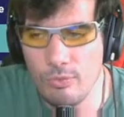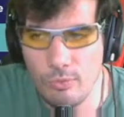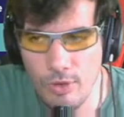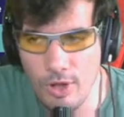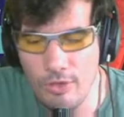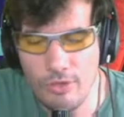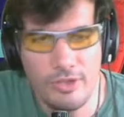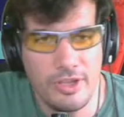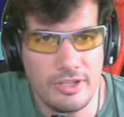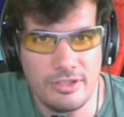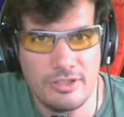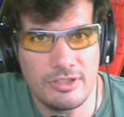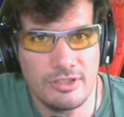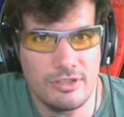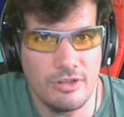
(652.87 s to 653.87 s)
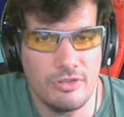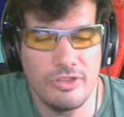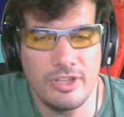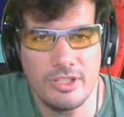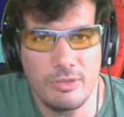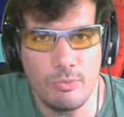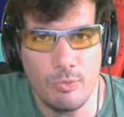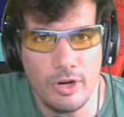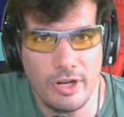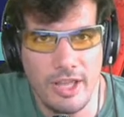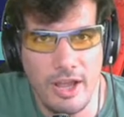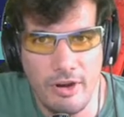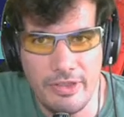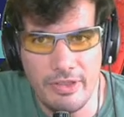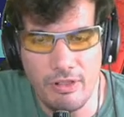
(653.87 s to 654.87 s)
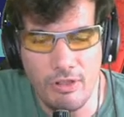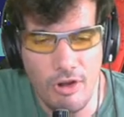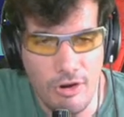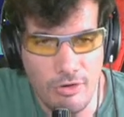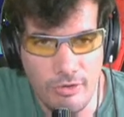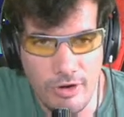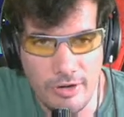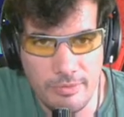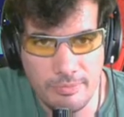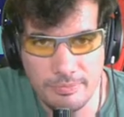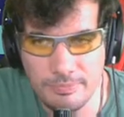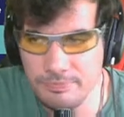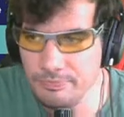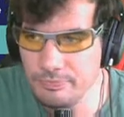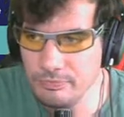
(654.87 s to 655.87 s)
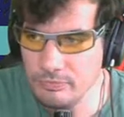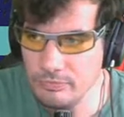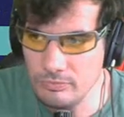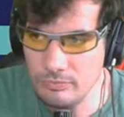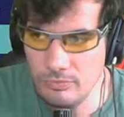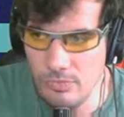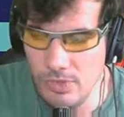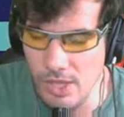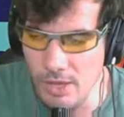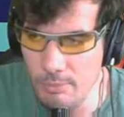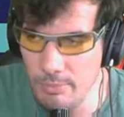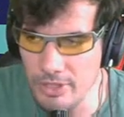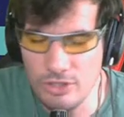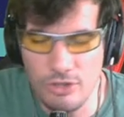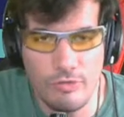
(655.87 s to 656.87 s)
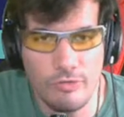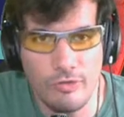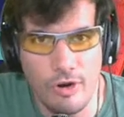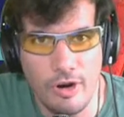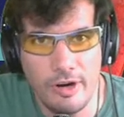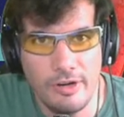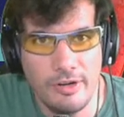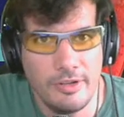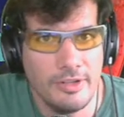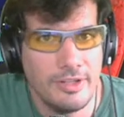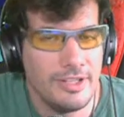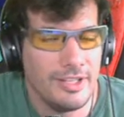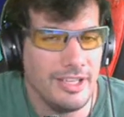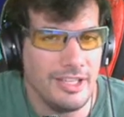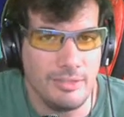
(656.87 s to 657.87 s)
well certain things can work out in the long run, but so far it's